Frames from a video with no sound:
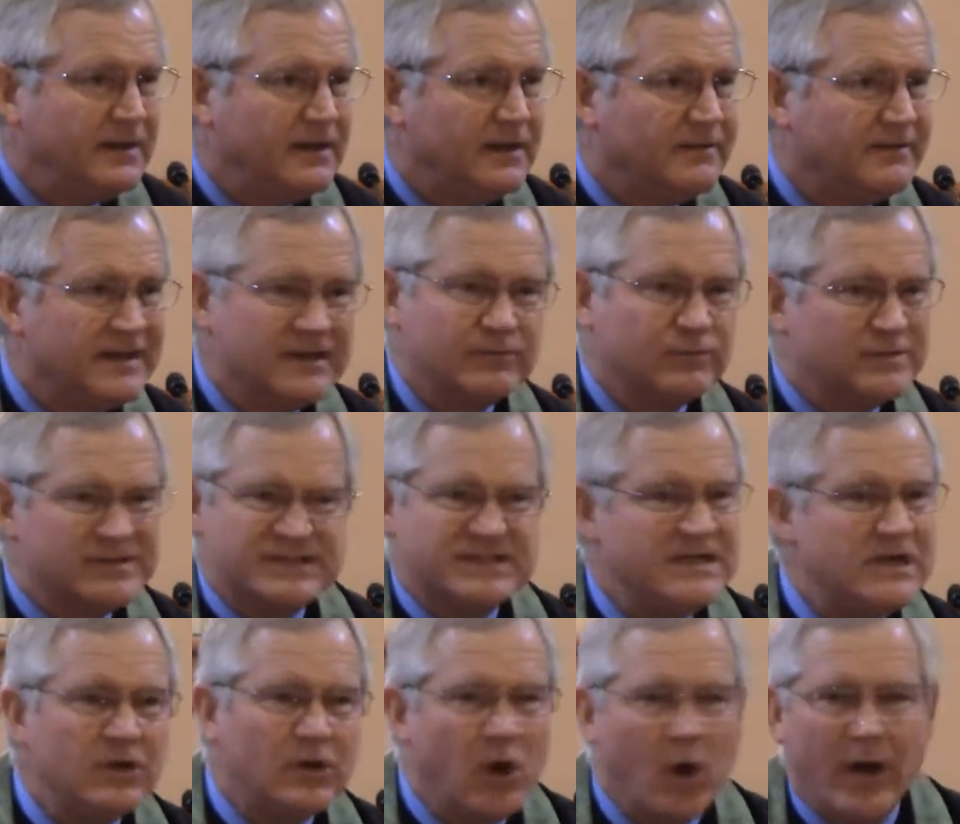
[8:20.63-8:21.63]
this was
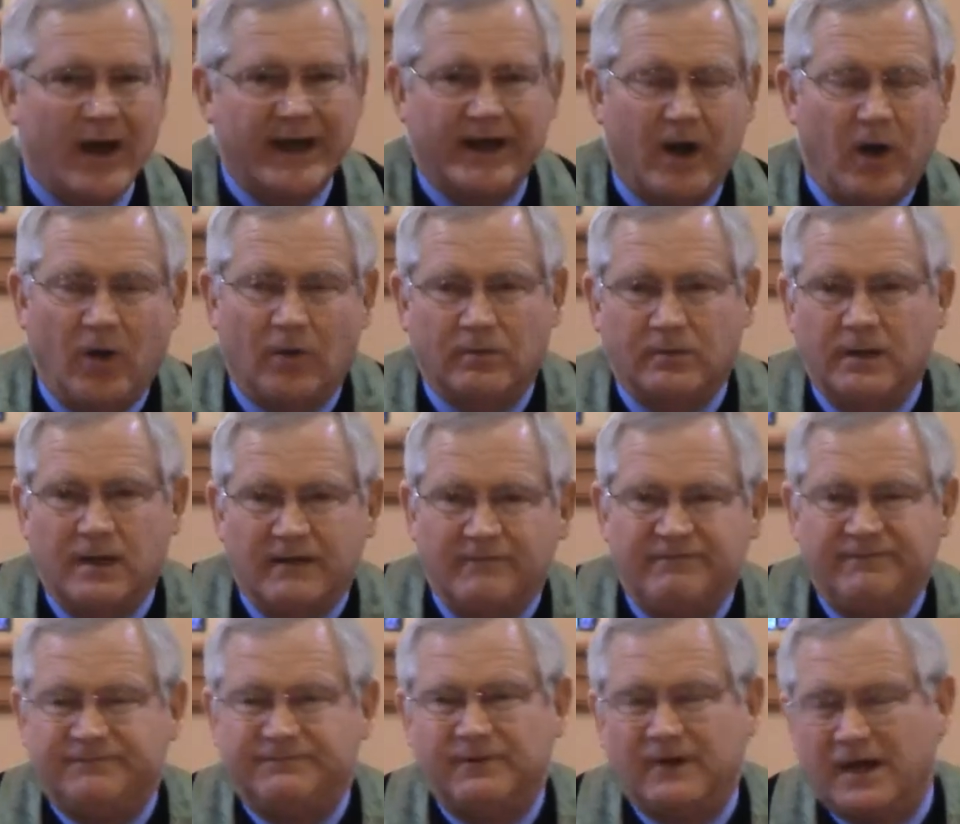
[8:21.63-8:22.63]
still going on
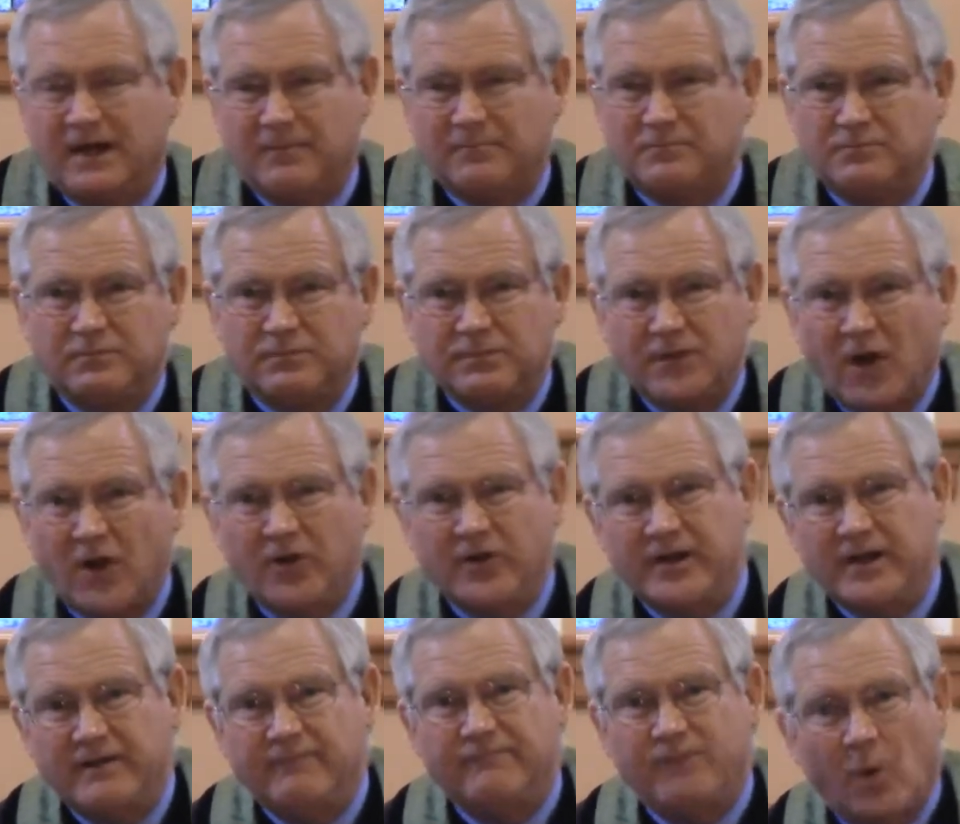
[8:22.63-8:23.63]

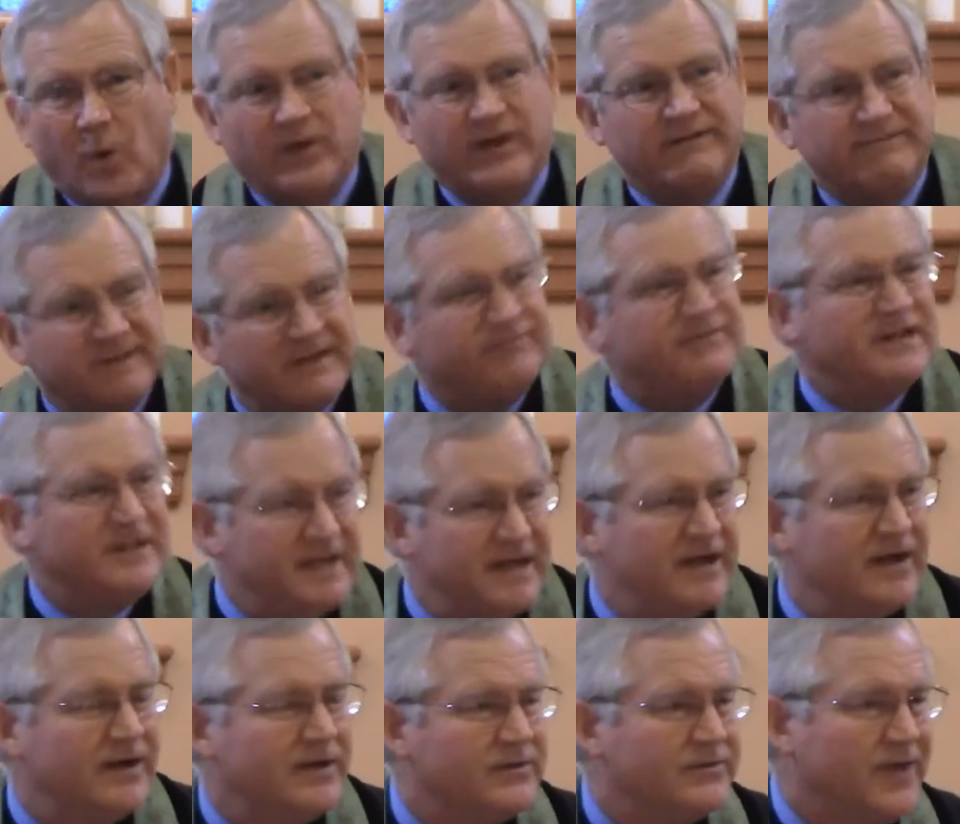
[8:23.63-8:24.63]
30, 40, 50
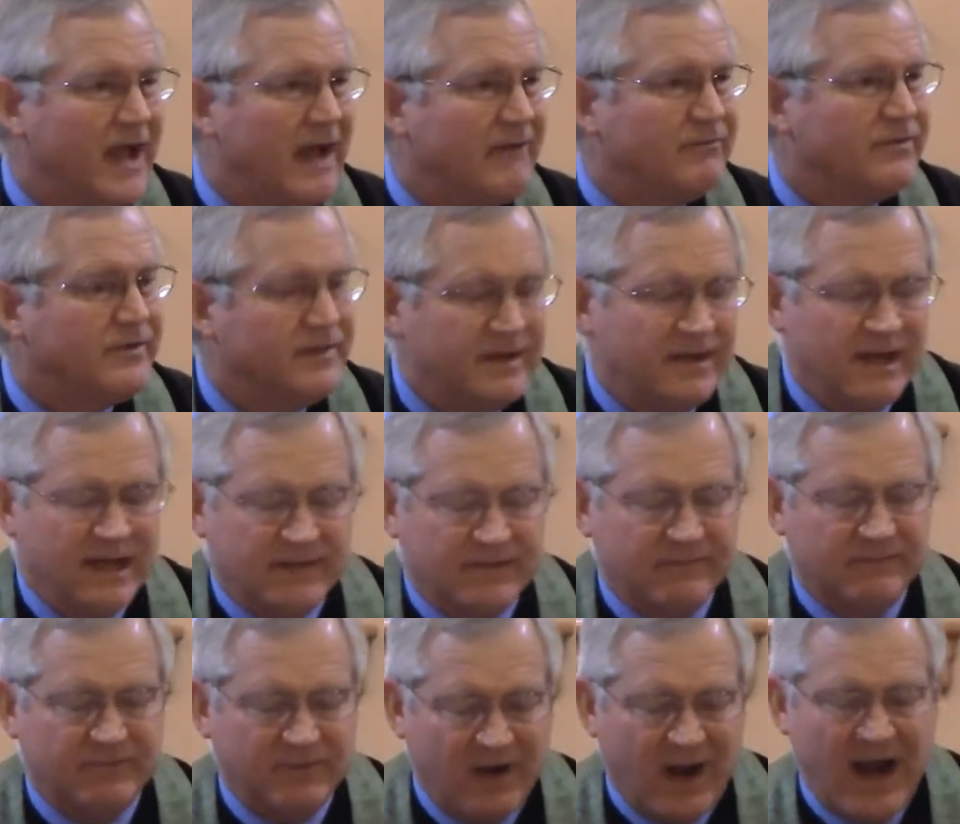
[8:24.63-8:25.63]
years after the death
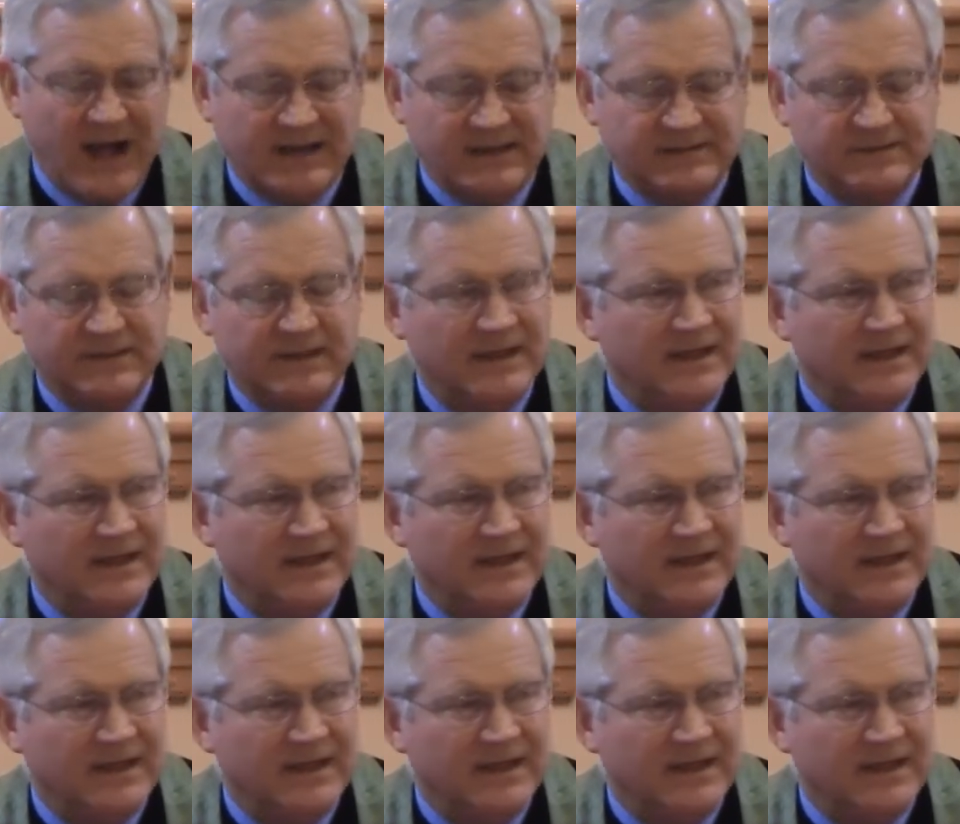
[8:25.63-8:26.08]
of Christ.